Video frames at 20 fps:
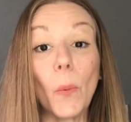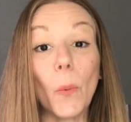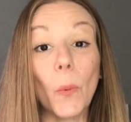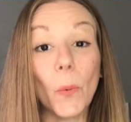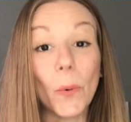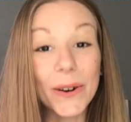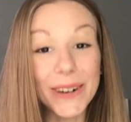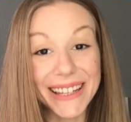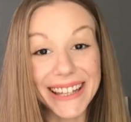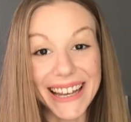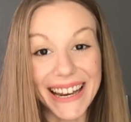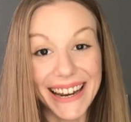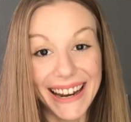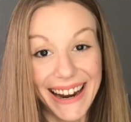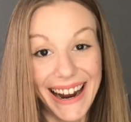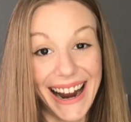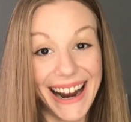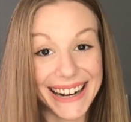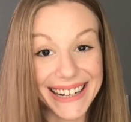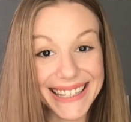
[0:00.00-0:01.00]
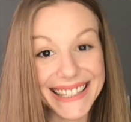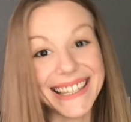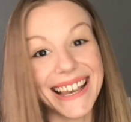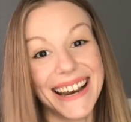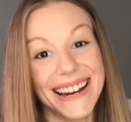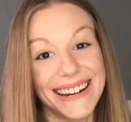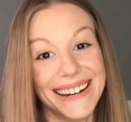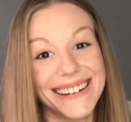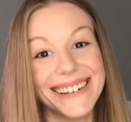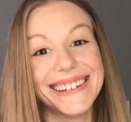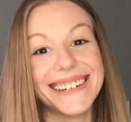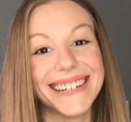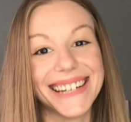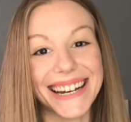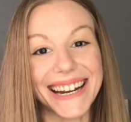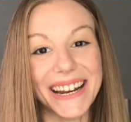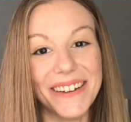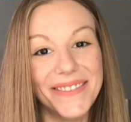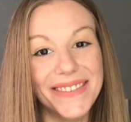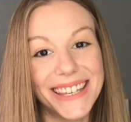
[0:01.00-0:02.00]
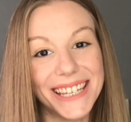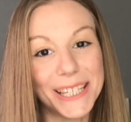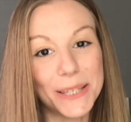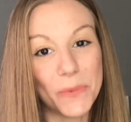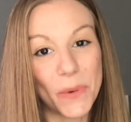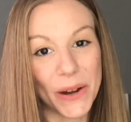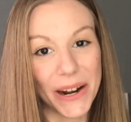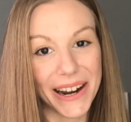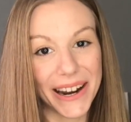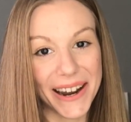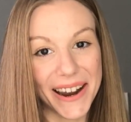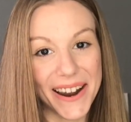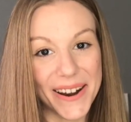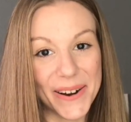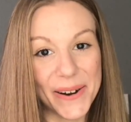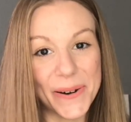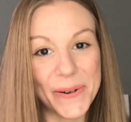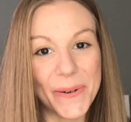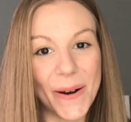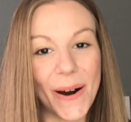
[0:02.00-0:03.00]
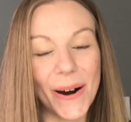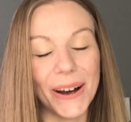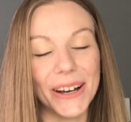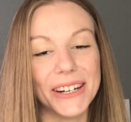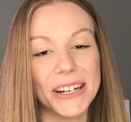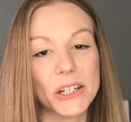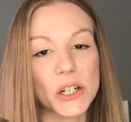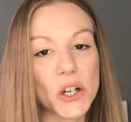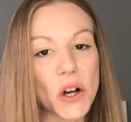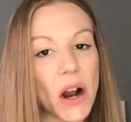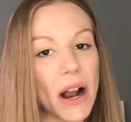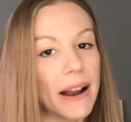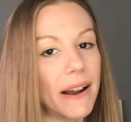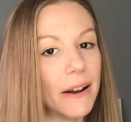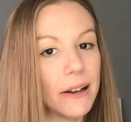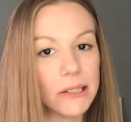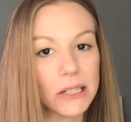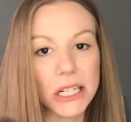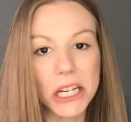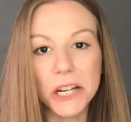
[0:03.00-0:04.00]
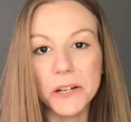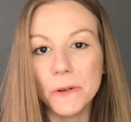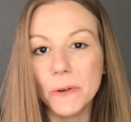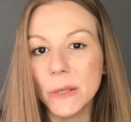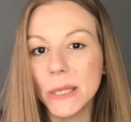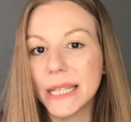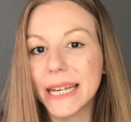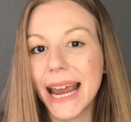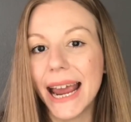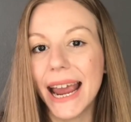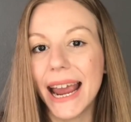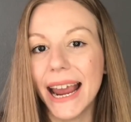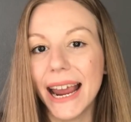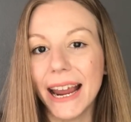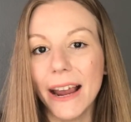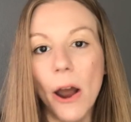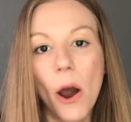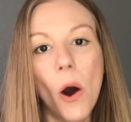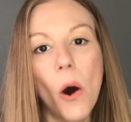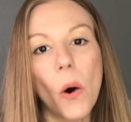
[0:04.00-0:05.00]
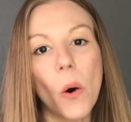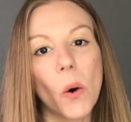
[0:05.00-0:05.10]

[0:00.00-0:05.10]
really excited to give this one a go on a try on Tuesday,